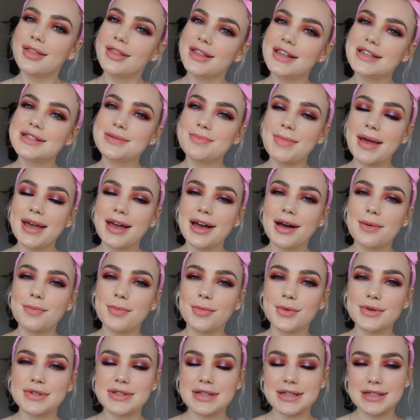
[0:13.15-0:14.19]
This
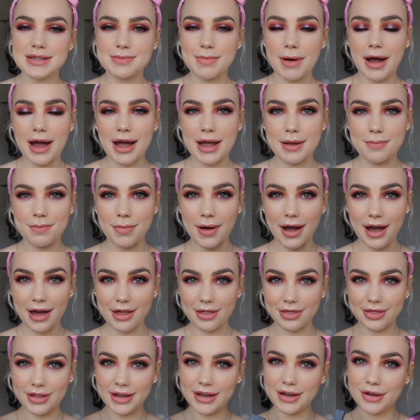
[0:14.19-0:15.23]
makeup was inspired
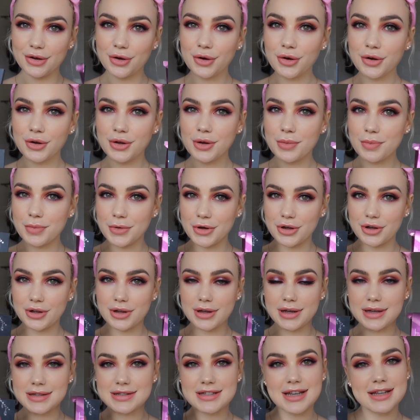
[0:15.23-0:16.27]
by the Huda
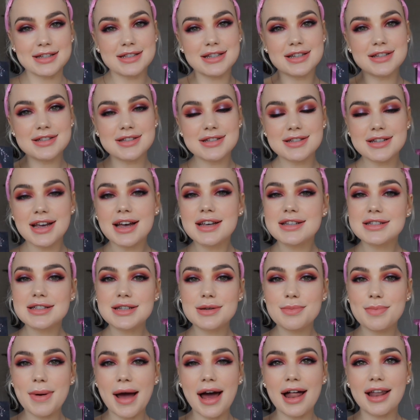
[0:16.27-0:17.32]
Beauty Desert
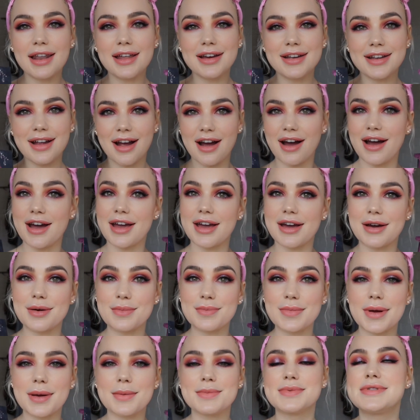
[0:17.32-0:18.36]
Dusk palette. I
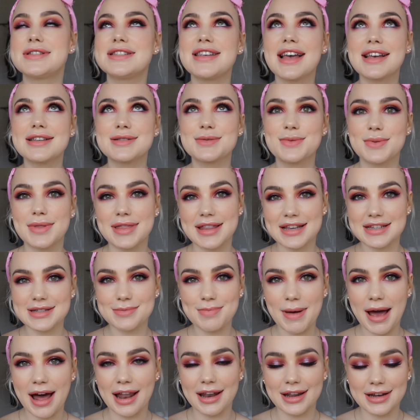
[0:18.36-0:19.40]
am obsessed with this
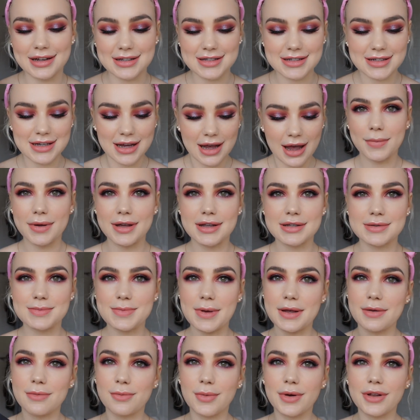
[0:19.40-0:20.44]
palette. It's
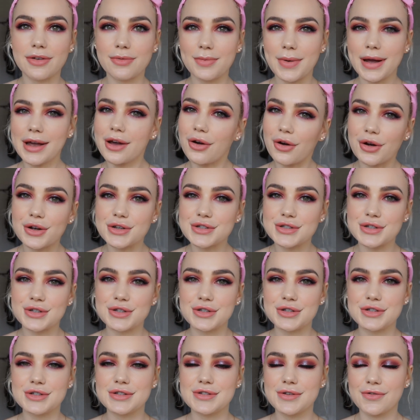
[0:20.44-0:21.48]
been one of my
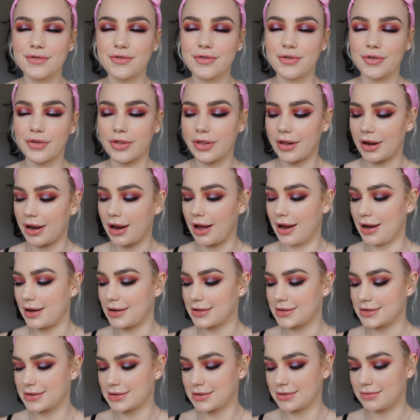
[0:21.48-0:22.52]
go-tos for the
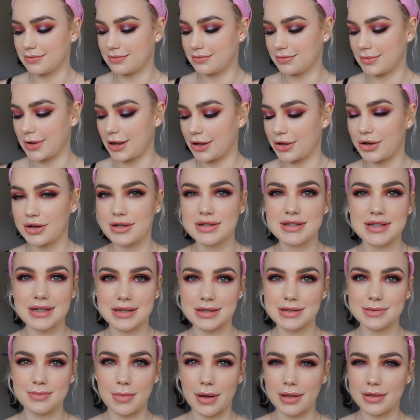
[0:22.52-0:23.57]
last, I don't know,
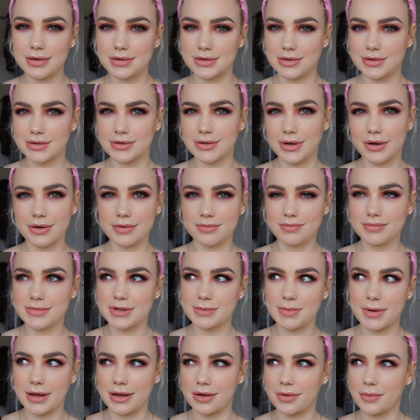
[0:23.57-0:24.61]
6 months or so,
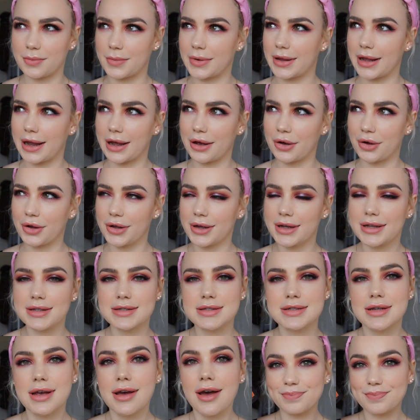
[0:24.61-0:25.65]
depending on when I got
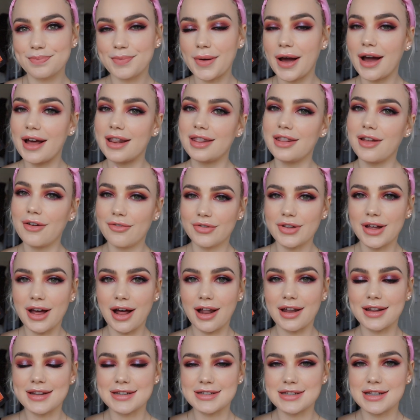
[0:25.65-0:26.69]
it. But I love the
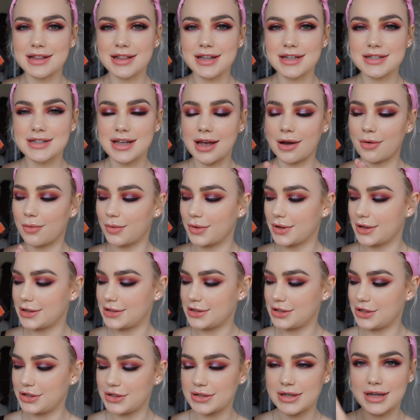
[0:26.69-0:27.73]
colors in this. I wanted
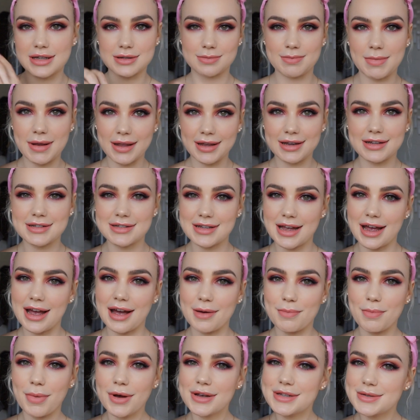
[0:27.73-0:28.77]
to use as many as I
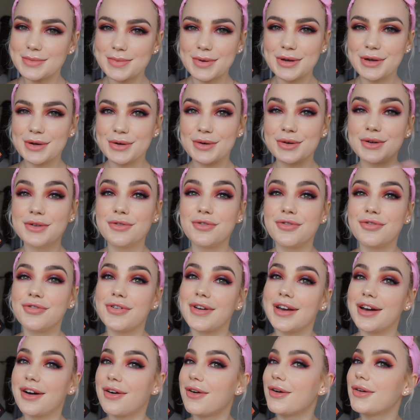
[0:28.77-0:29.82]
possibly could
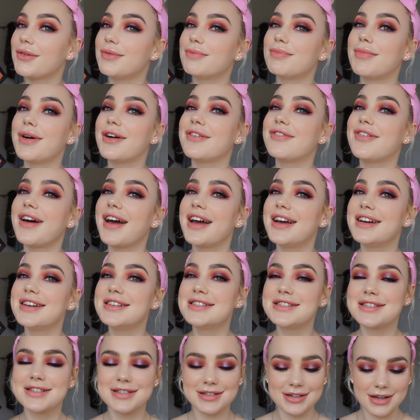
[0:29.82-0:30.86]
fit on my
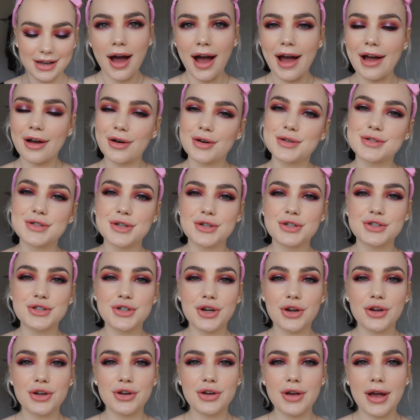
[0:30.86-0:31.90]
face. I also
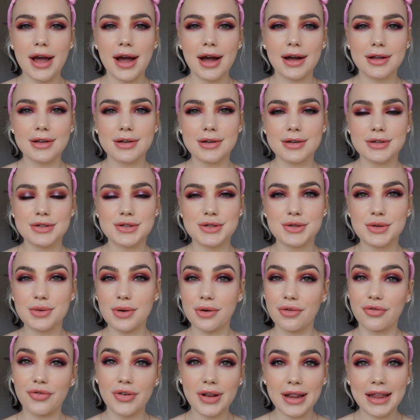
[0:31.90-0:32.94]
show you how to do
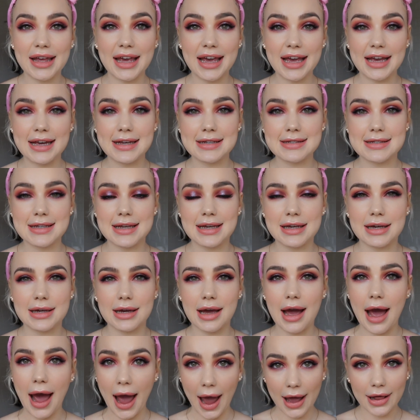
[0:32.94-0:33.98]
a really easy
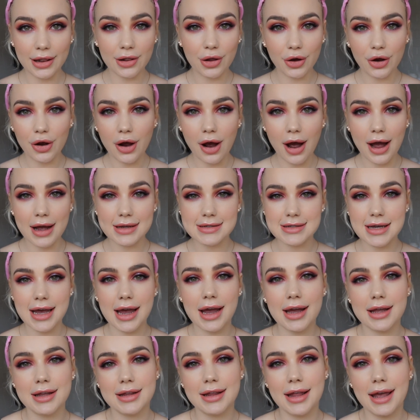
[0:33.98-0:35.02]
halo eye
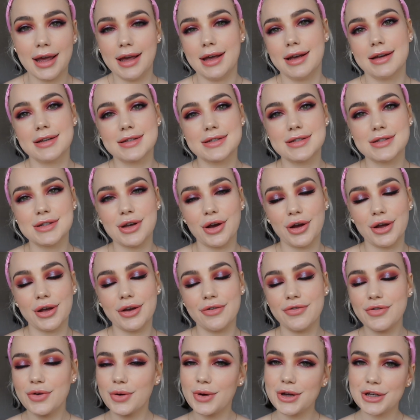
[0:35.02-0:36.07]
technique. So
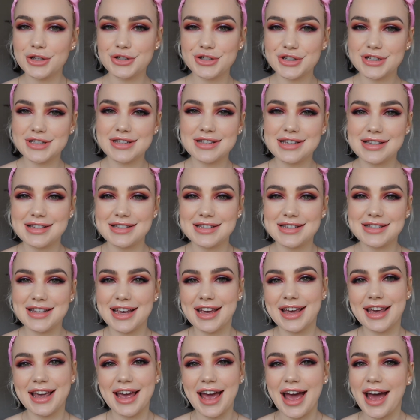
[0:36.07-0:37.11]
if you're interested in
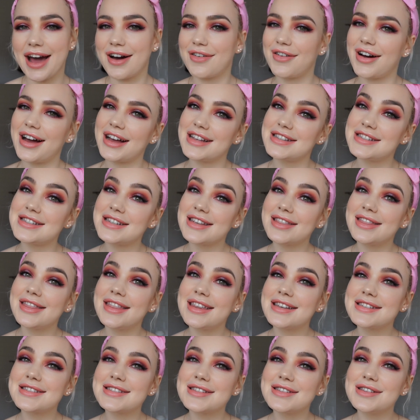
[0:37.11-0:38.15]
seeing how I did
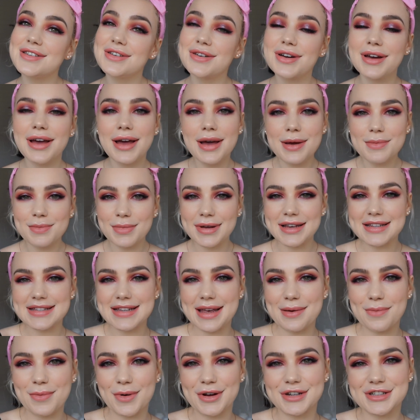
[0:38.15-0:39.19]
this look, please
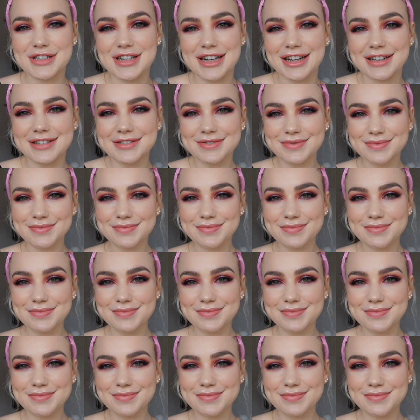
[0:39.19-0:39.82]
keep watching.